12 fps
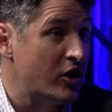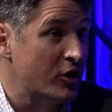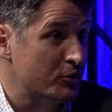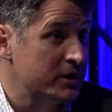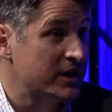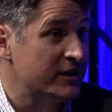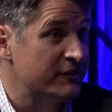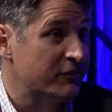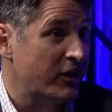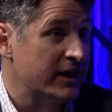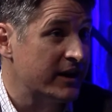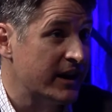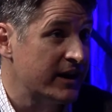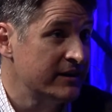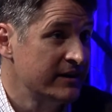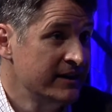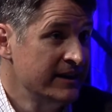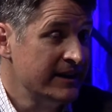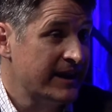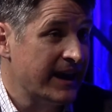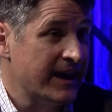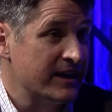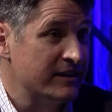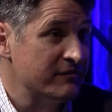a long week on a Friday night
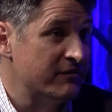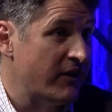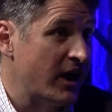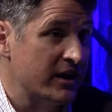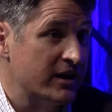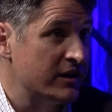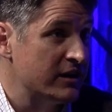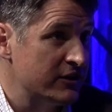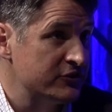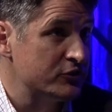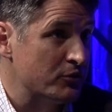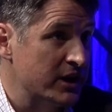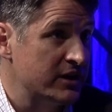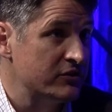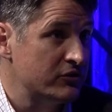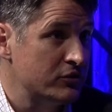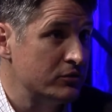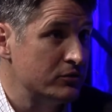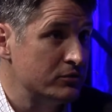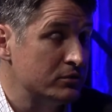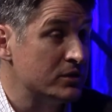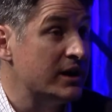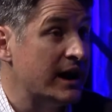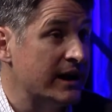can find a strain to
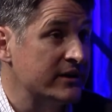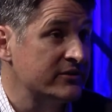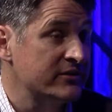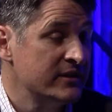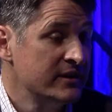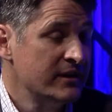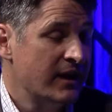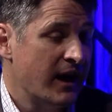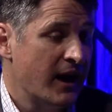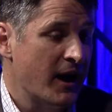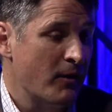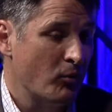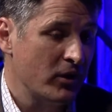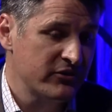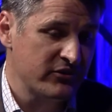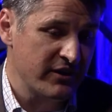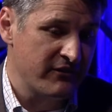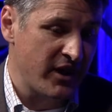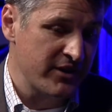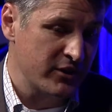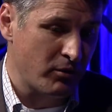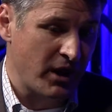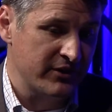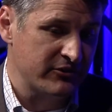relax. Once they find
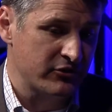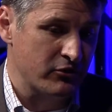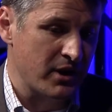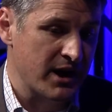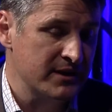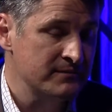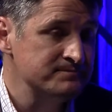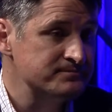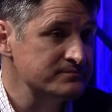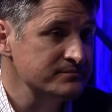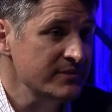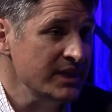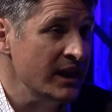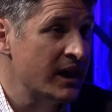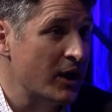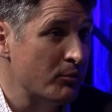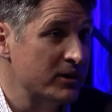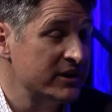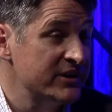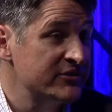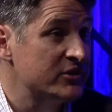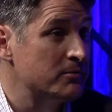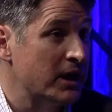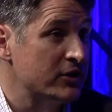the right strain, we
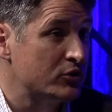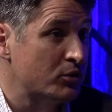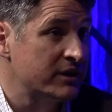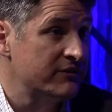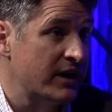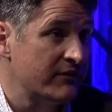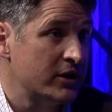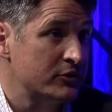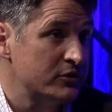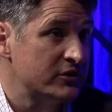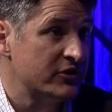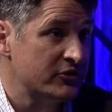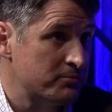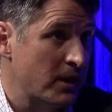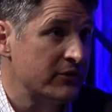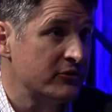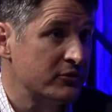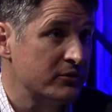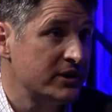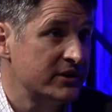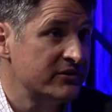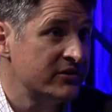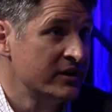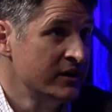list about 2,500
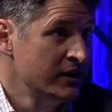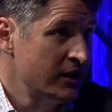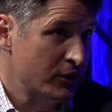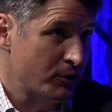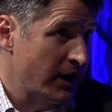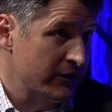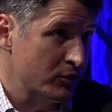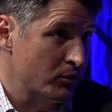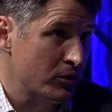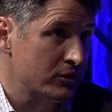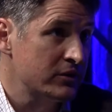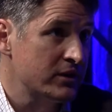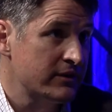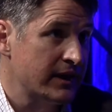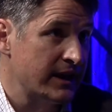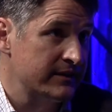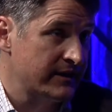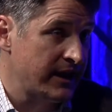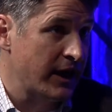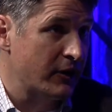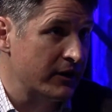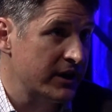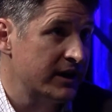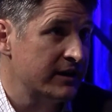dispensaries around the world that
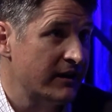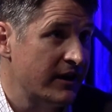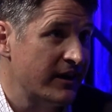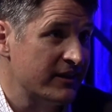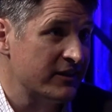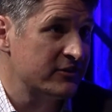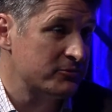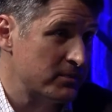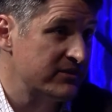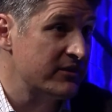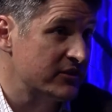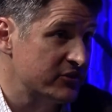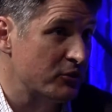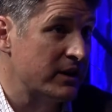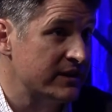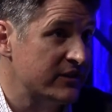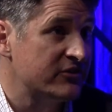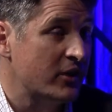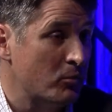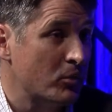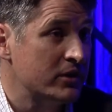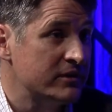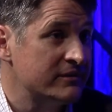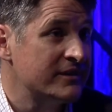carry the specific strain that
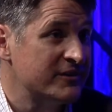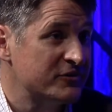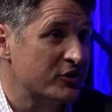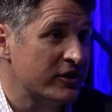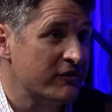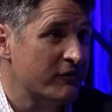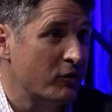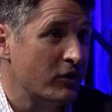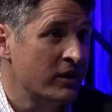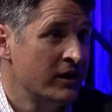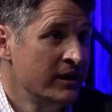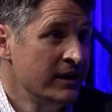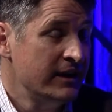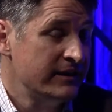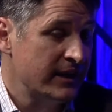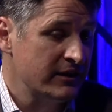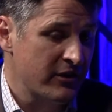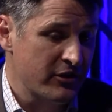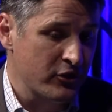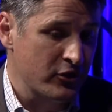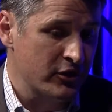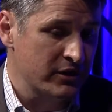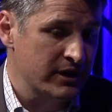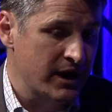someone is looking for. And then the
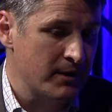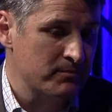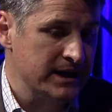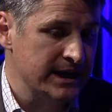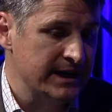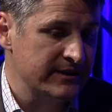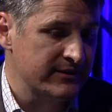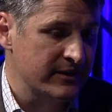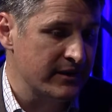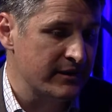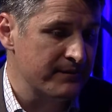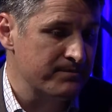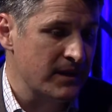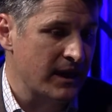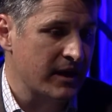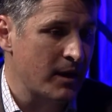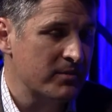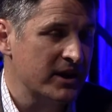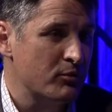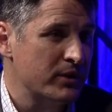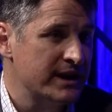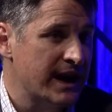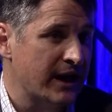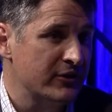third company is a company that
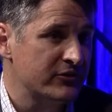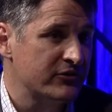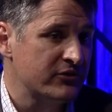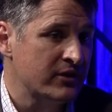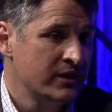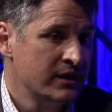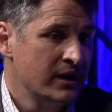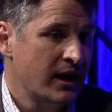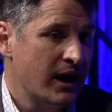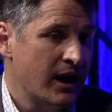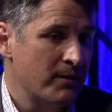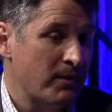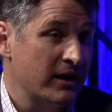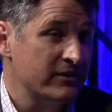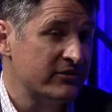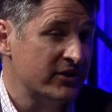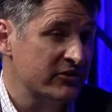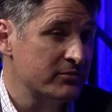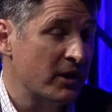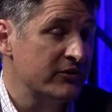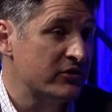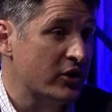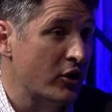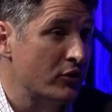we announced about 6
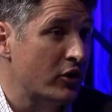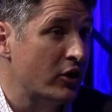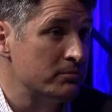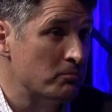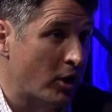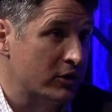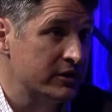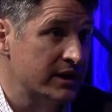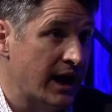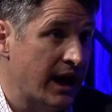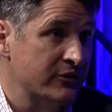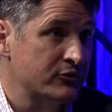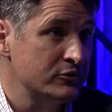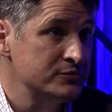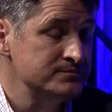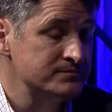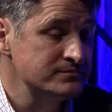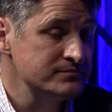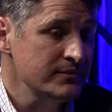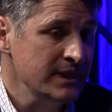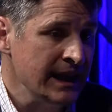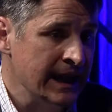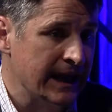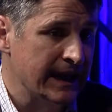months ago called Marley Natural,
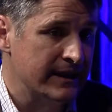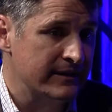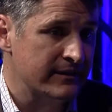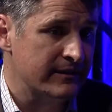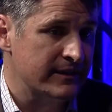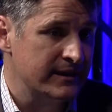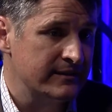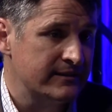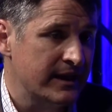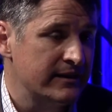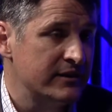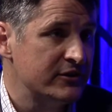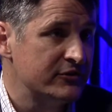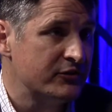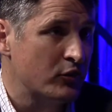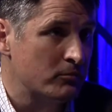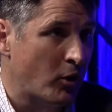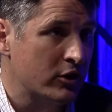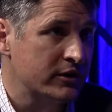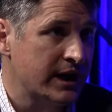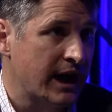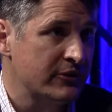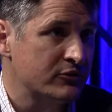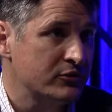and the intent is for Marley
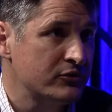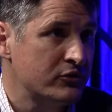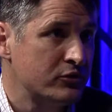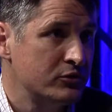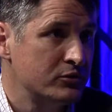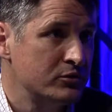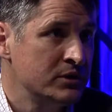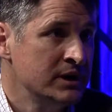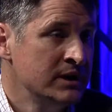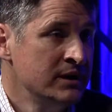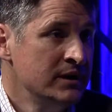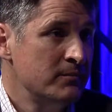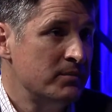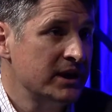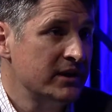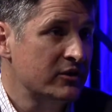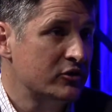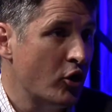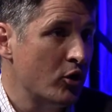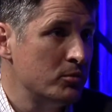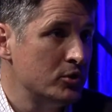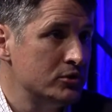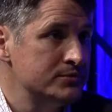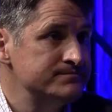Natural to be a
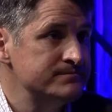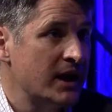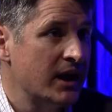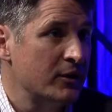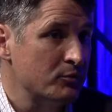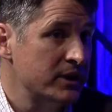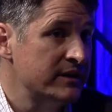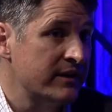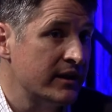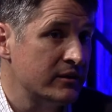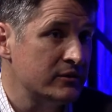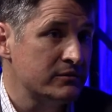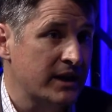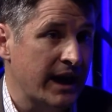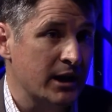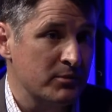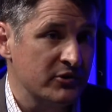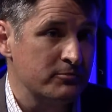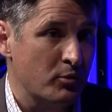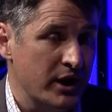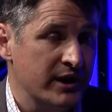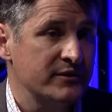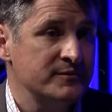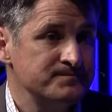global retail cannabis
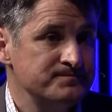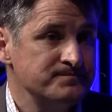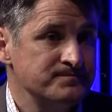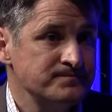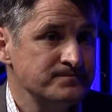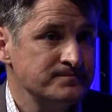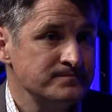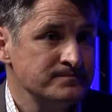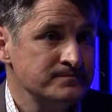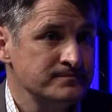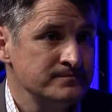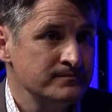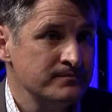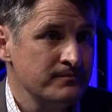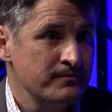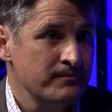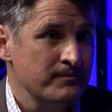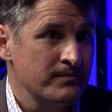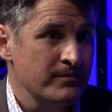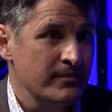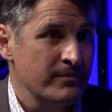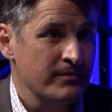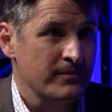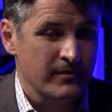brand. So I think we'll get to
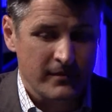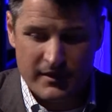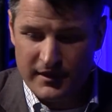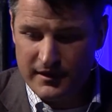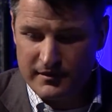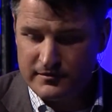the Marley